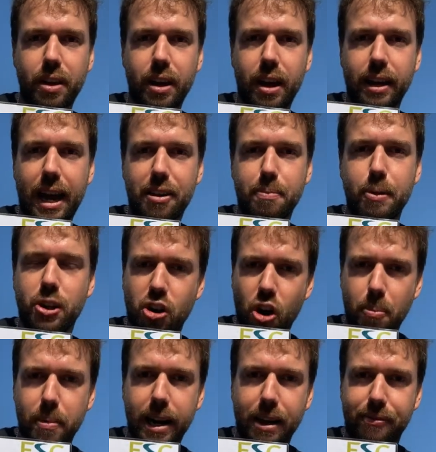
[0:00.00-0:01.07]
Okay, it's
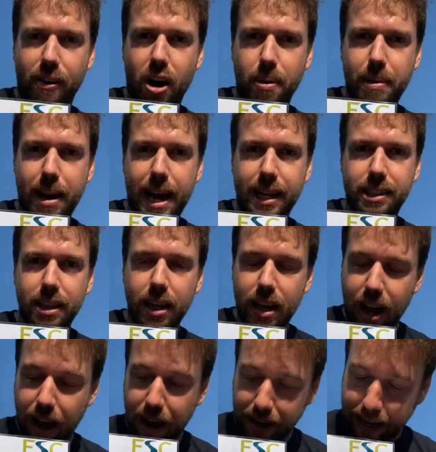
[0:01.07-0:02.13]
predominantly farmland.
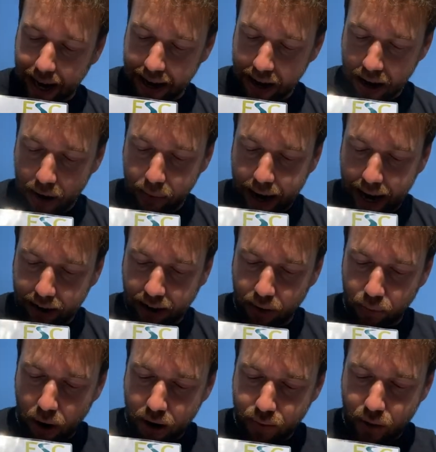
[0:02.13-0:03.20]
Okay, we had kind of
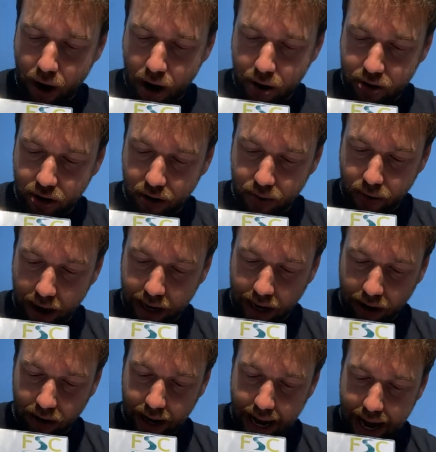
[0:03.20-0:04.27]
one road running
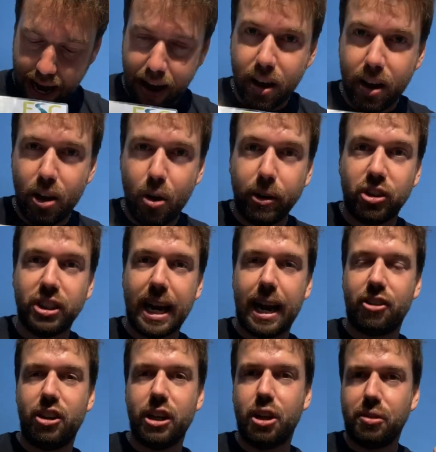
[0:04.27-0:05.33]
along here, which is
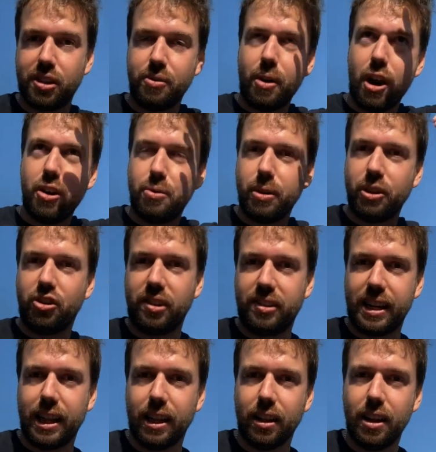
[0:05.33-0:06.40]
actually Euston Road, which is
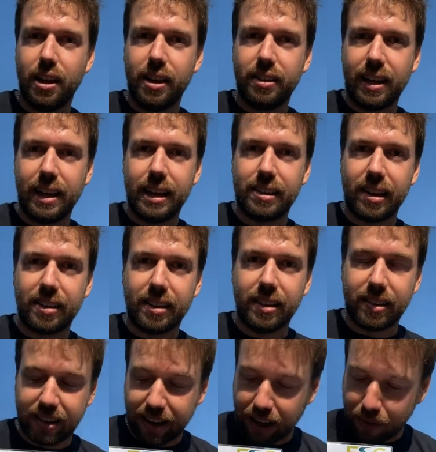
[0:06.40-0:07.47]
still in existence,
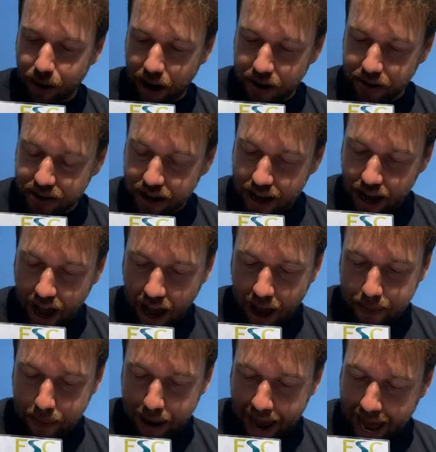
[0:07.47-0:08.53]
still a road,
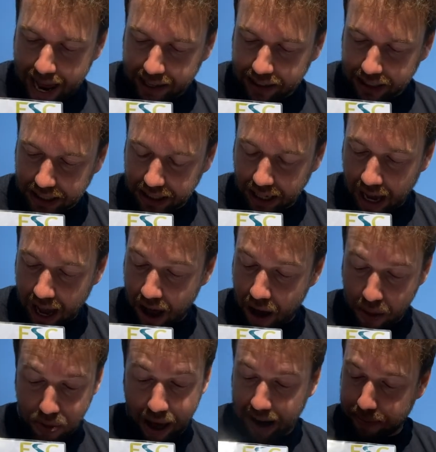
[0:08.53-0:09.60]
and
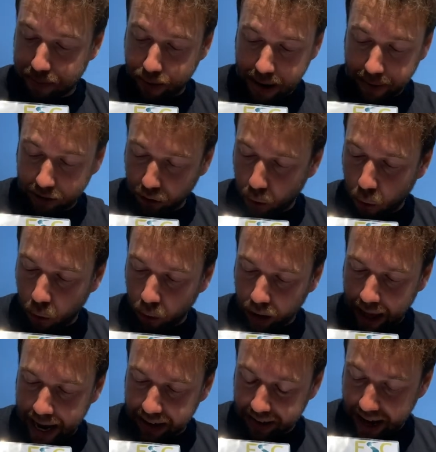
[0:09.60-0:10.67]
that's pretty much all
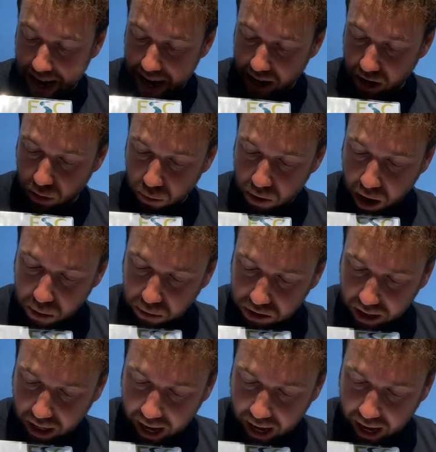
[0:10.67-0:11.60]
there is here. You'll note